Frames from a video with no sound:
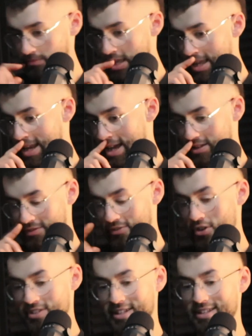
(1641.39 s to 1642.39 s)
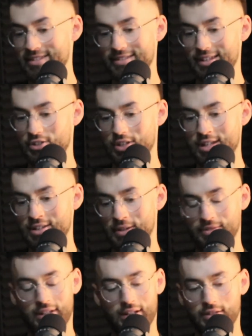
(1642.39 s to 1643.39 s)
And at first I didn't see change. I
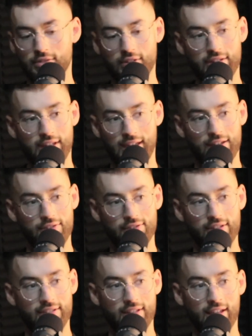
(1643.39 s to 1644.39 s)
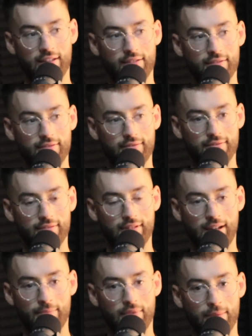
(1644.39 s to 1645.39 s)
was thinking, that's going to take ages. It's like
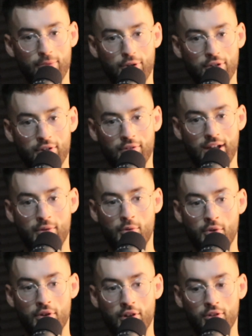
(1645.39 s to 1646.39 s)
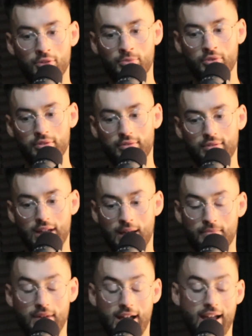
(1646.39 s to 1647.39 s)
I'm not going to look how I want to look, but
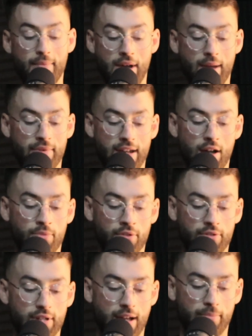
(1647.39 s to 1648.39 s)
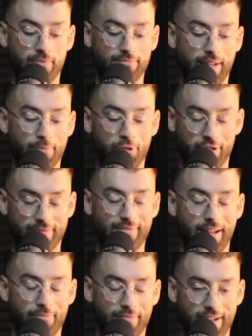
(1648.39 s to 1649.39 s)
I am happy now. But I'm
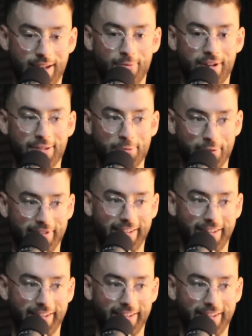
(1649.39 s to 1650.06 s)
glad when it's over.